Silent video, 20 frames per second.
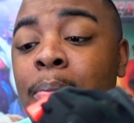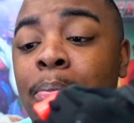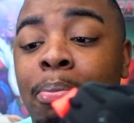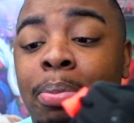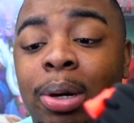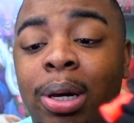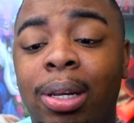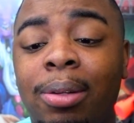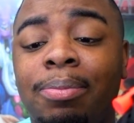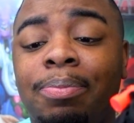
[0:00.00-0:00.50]

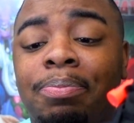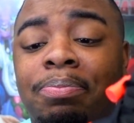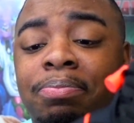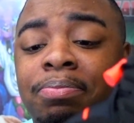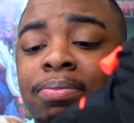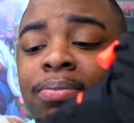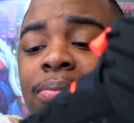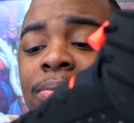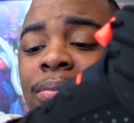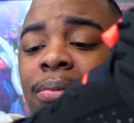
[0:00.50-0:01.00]
But
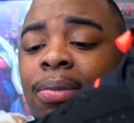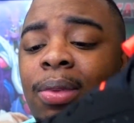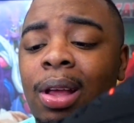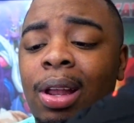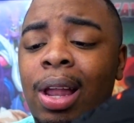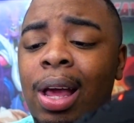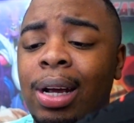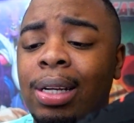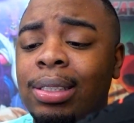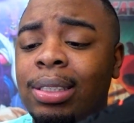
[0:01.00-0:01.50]

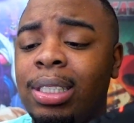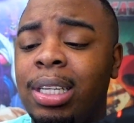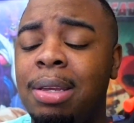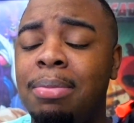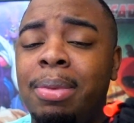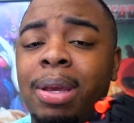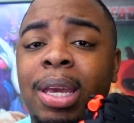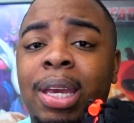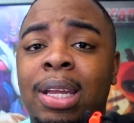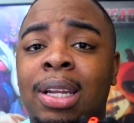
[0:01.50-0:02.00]
like I said,
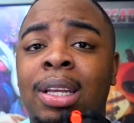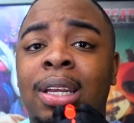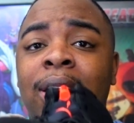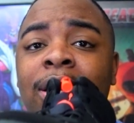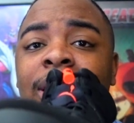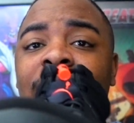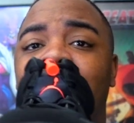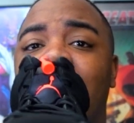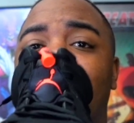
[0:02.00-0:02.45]
man, they